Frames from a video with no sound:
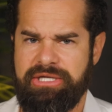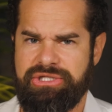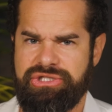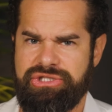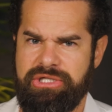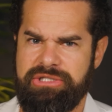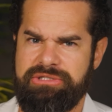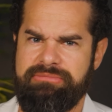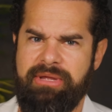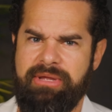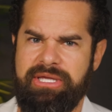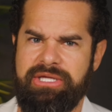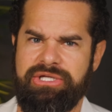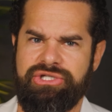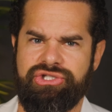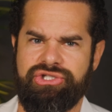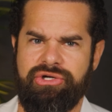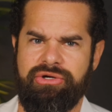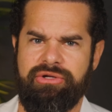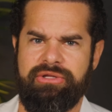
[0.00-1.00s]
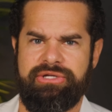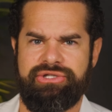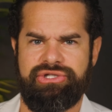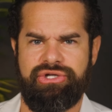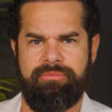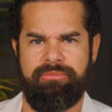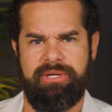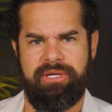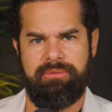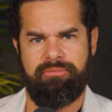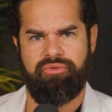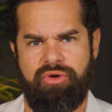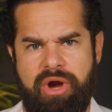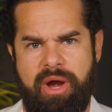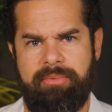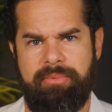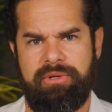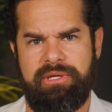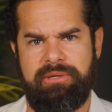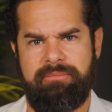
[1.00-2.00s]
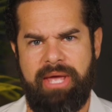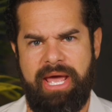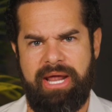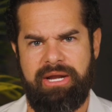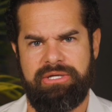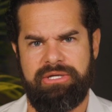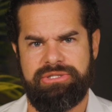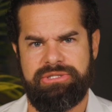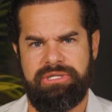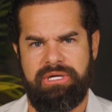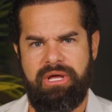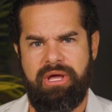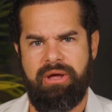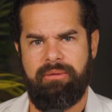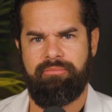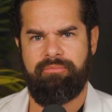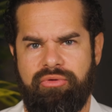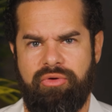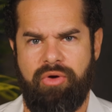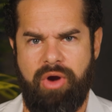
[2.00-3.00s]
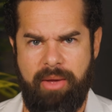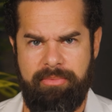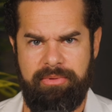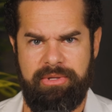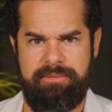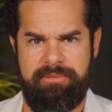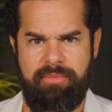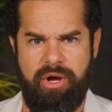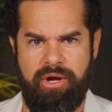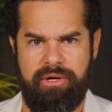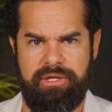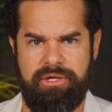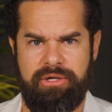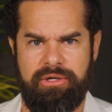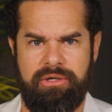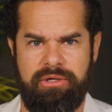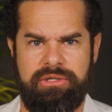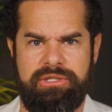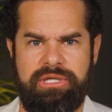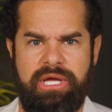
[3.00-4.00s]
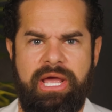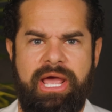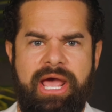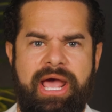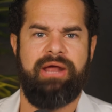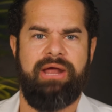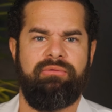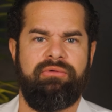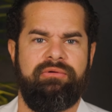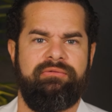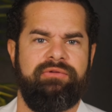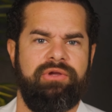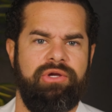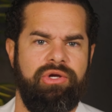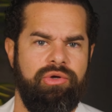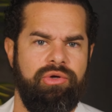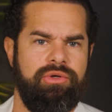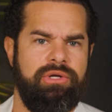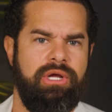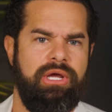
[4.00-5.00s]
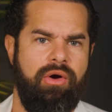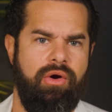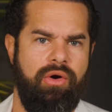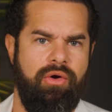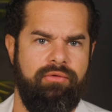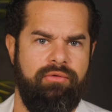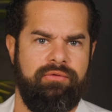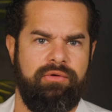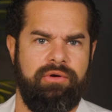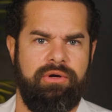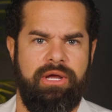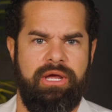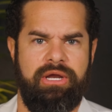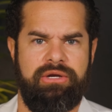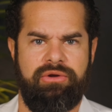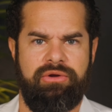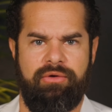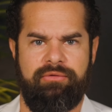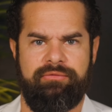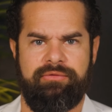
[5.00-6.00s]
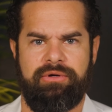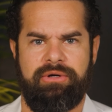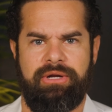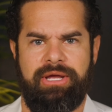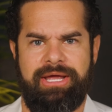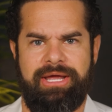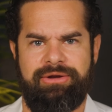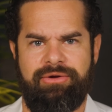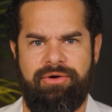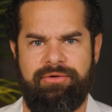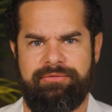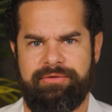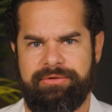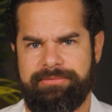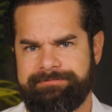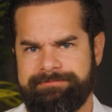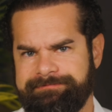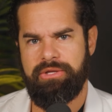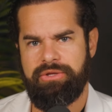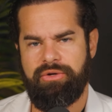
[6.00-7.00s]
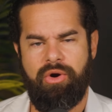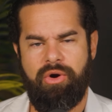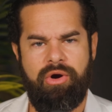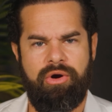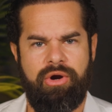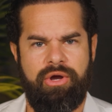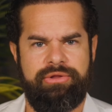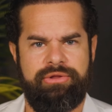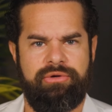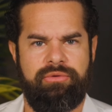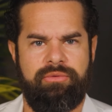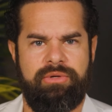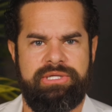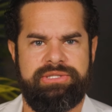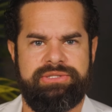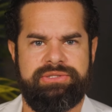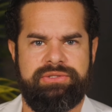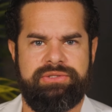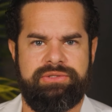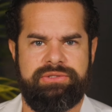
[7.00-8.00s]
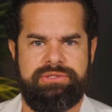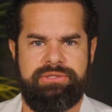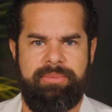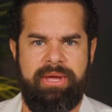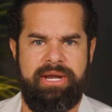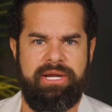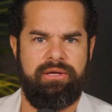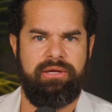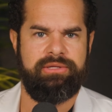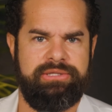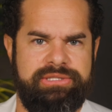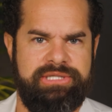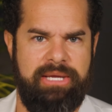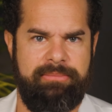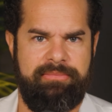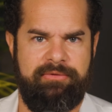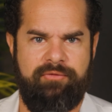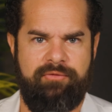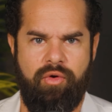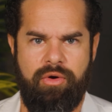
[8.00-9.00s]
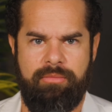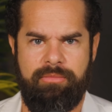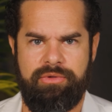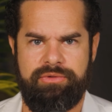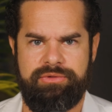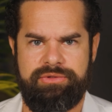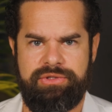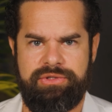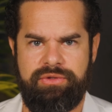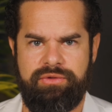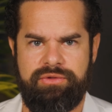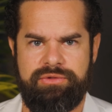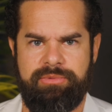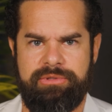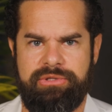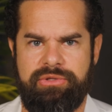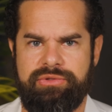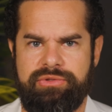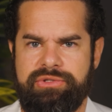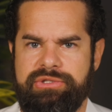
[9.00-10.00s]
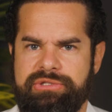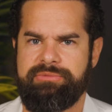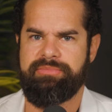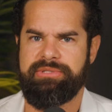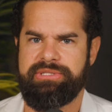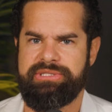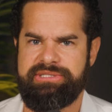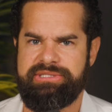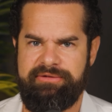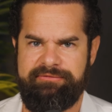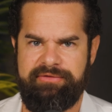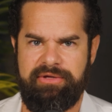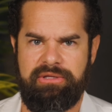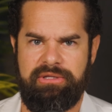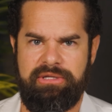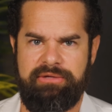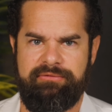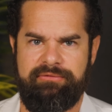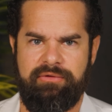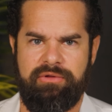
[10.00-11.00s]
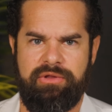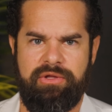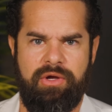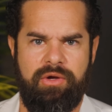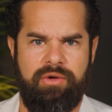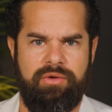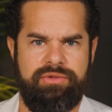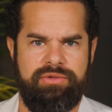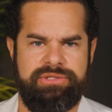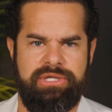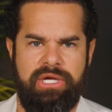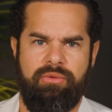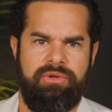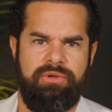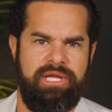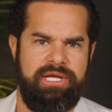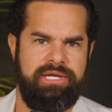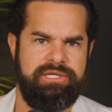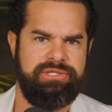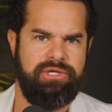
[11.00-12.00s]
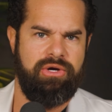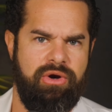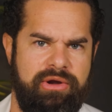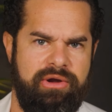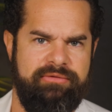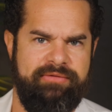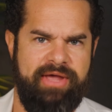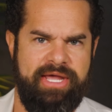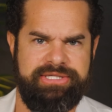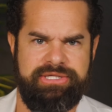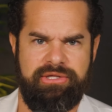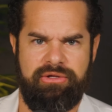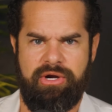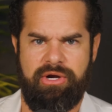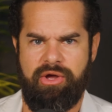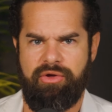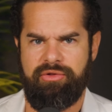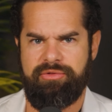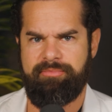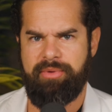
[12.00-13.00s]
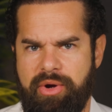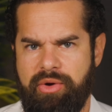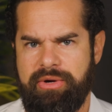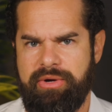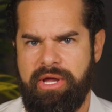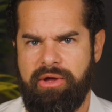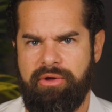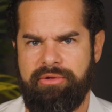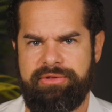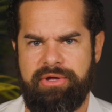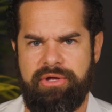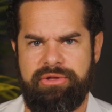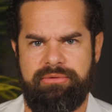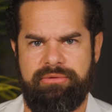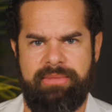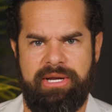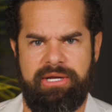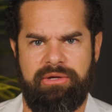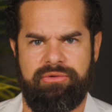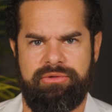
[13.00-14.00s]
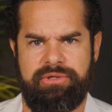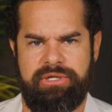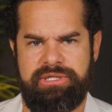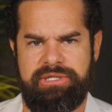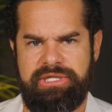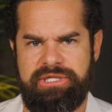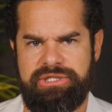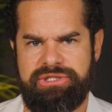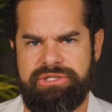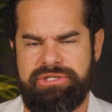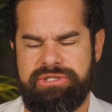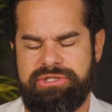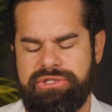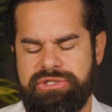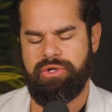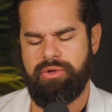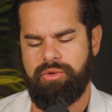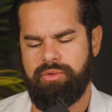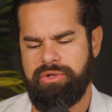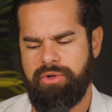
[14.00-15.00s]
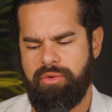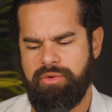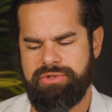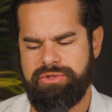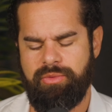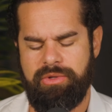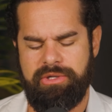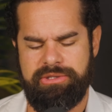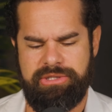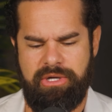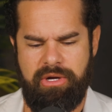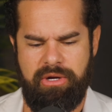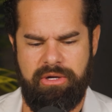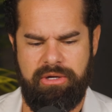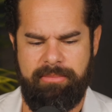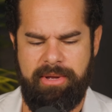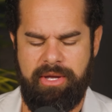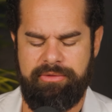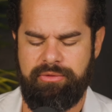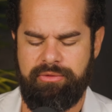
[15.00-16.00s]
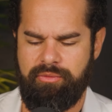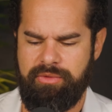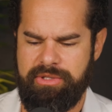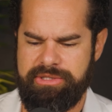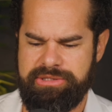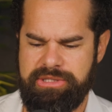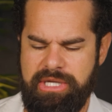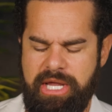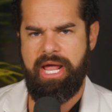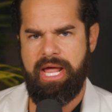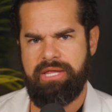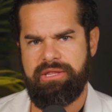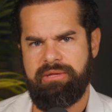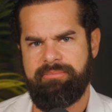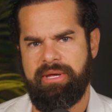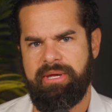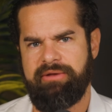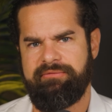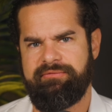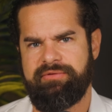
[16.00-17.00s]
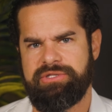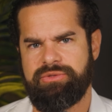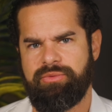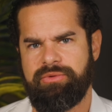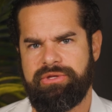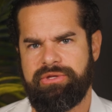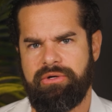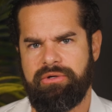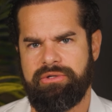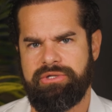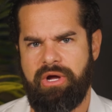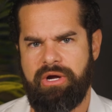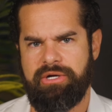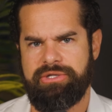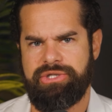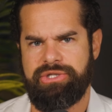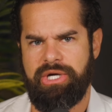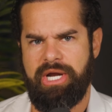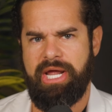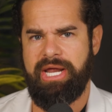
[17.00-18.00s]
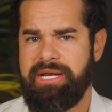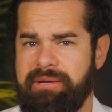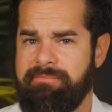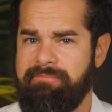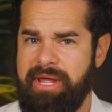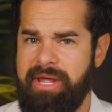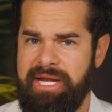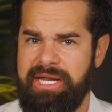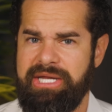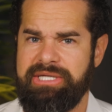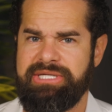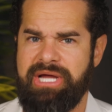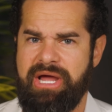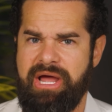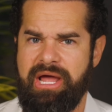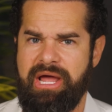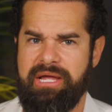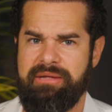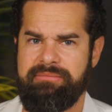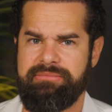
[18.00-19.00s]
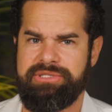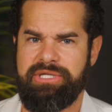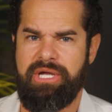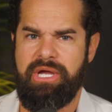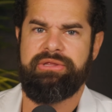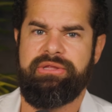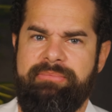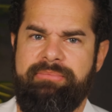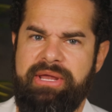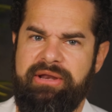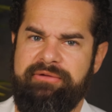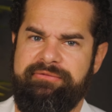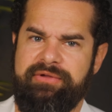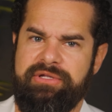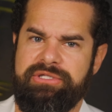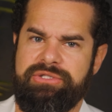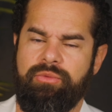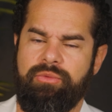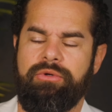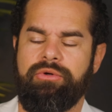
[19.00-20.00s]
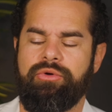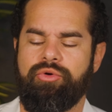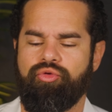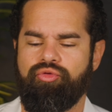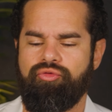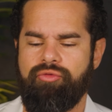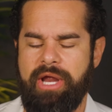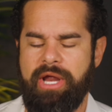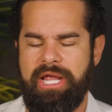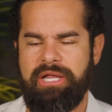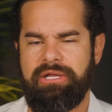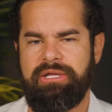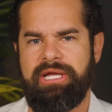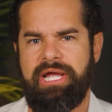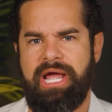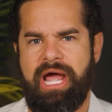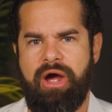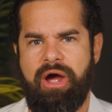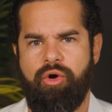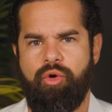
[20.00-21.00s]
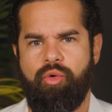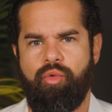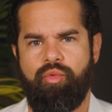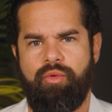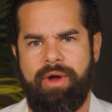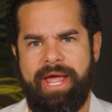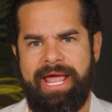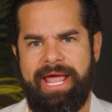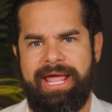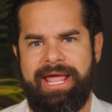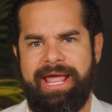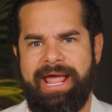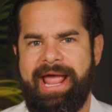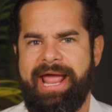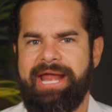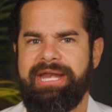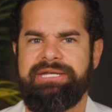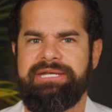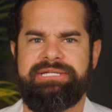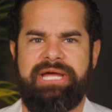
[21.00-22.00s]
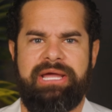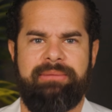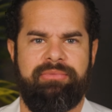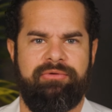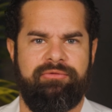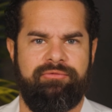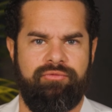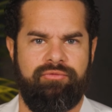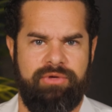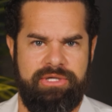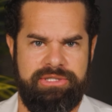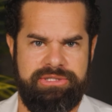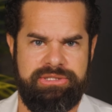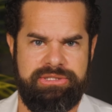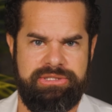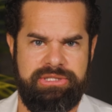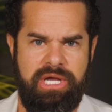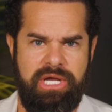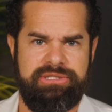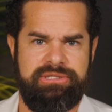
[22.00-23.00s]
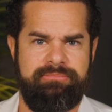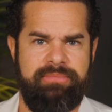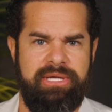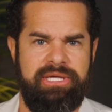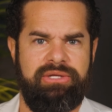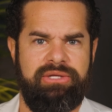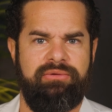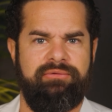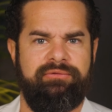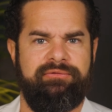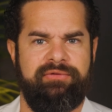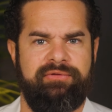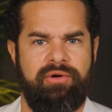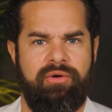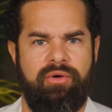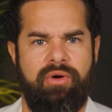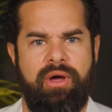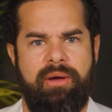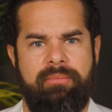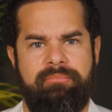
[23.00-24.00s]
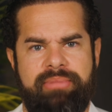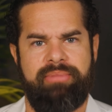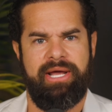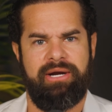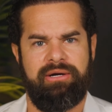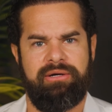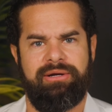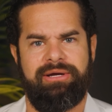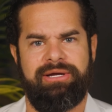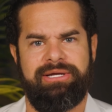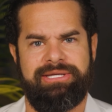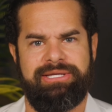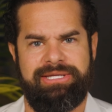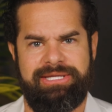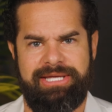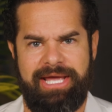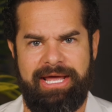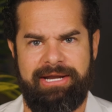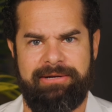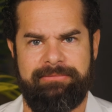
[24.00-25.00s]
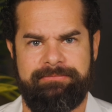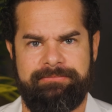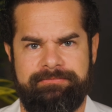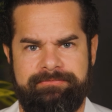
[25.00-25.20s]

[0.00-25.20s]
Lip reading: It's just making sure that you're being properly managed, properly monitored, and reviewed over and over and over. There are other risks depending on the type of hormones used, but those are specifically for those related to cardiovascular health, bone health, other medical conditions. So you always want to talk about the risks and the benefits with your doctor, and in many times, the benefits will greatly outweigh any type of risks to make you feel better again.